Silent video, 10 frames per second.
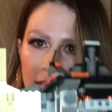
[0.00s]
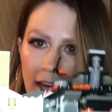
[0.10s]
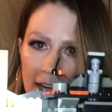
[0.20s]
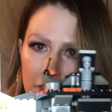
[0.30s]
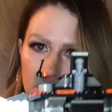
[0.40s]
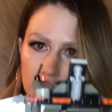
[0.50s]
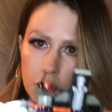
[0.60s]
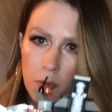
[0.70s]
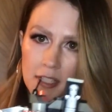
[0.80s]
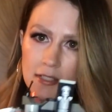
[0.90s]
That just
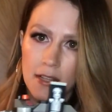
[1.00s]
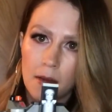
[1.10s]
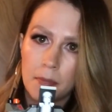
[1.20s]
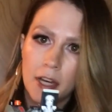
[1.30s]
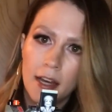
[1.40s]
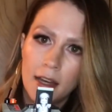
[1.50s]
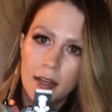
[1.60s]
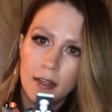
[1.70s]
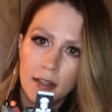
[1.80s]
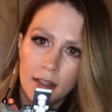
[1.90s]
twists up.
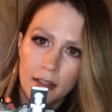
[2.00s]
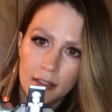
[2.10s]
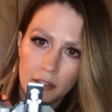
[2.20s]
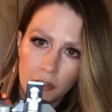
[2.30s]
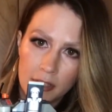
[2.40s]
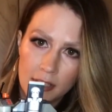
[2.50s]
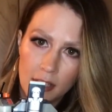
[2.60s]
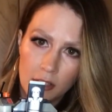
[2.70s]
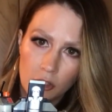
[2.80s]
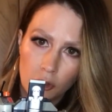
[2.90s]
You can see
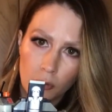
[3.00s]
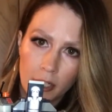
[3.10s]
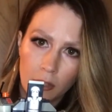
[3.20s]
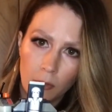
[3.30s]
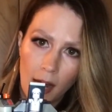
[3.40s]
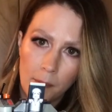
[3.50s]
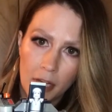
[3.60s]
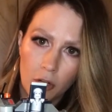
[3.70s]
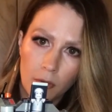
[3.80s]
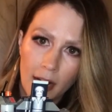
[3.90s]
the string
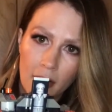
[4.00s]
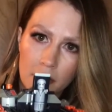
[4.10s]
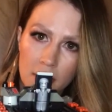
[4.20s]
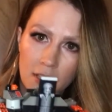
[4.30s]
wrapping around.